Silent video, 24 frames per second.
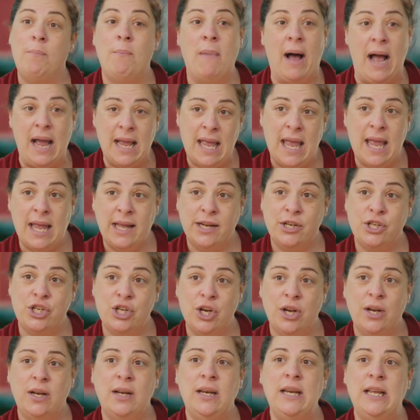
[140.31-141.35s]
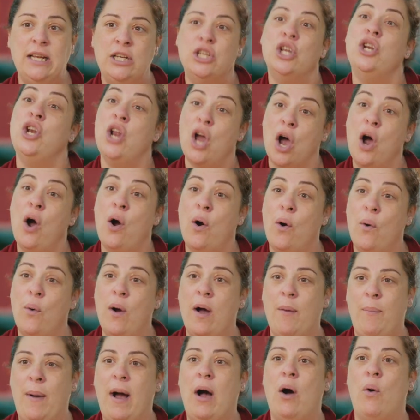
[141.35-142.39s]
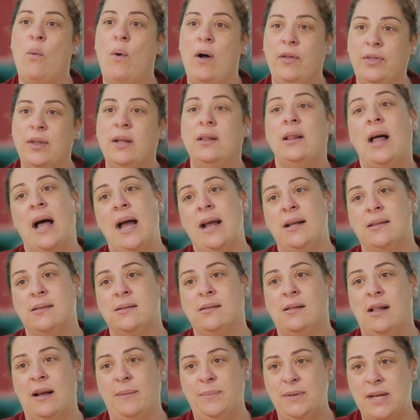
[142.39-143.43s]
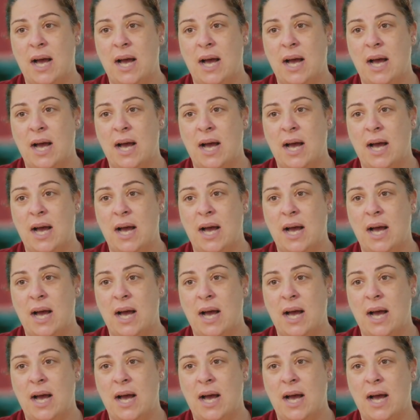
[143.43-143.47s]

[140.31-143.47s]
my age need to know about what the Lions Club